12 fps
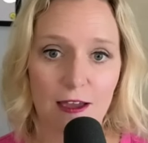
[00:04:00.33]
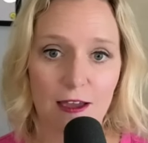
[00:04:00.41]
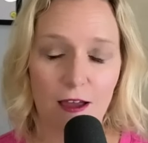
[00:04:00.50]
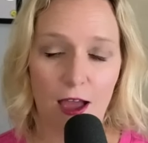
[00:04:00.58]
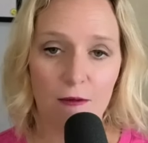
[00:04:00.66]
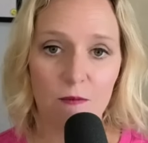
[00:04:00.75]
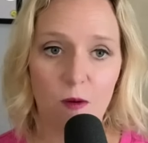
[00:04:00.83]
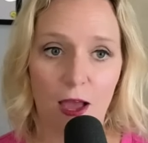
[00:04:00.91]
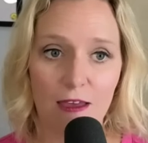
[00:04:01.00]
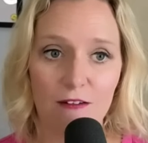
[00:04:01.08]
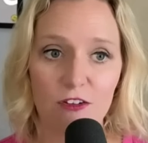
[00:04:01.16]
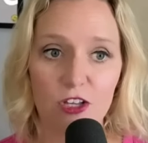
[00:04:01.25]
I
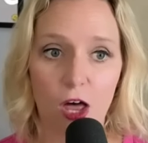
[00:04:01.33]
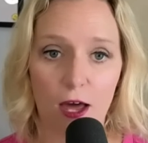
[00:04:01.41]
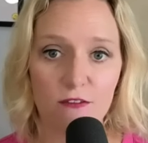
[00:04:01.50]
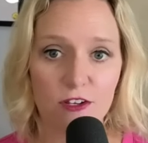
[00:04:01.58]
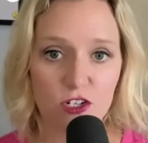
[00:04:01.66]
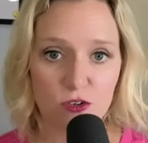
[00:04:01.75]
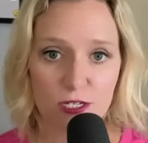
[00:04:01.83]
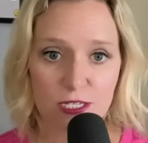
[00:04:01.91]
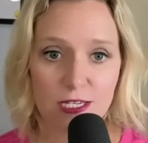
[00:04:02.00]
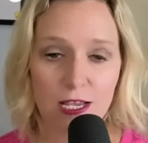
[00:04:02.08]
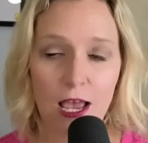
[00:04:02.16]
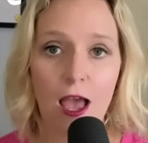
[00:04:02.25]
have a lot of interests.